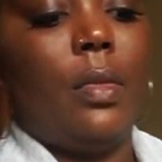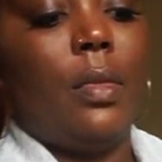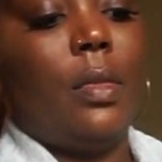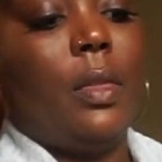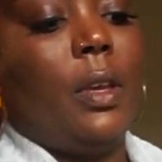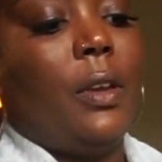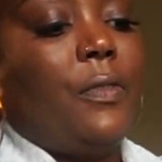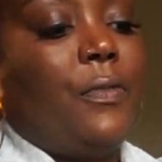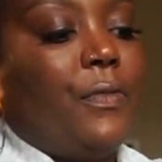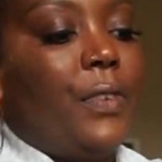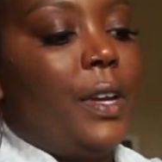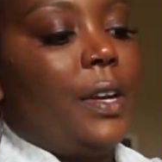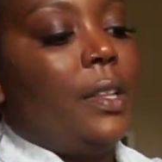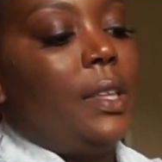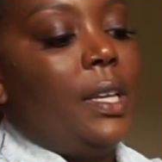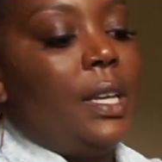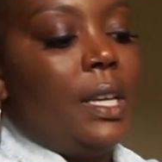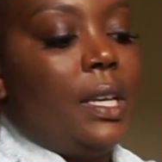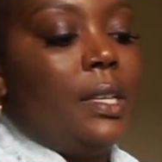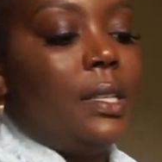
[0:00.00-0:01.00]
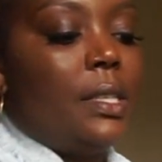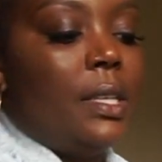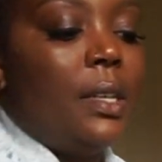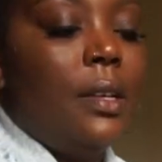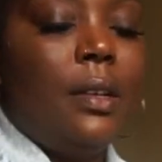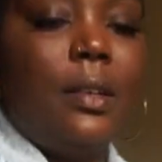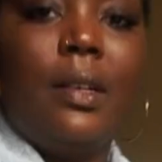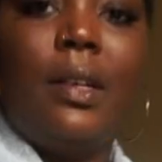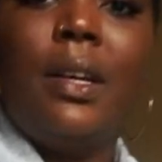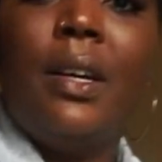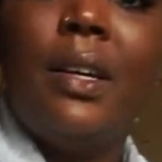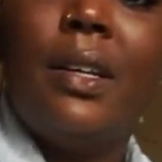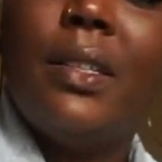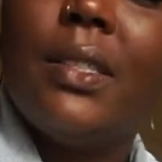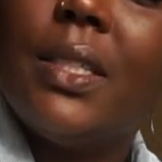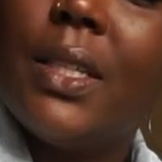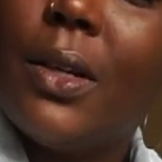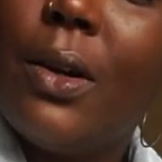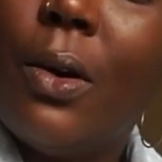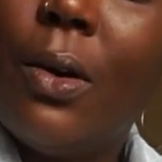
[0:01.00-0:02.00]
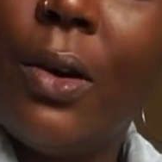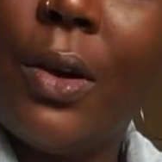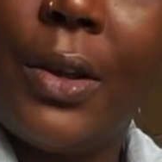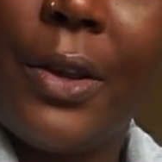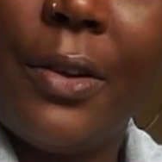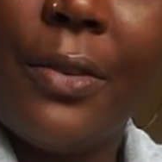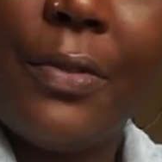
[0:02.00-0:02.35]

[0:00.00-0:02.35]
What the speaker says: They're fairly easy to go on your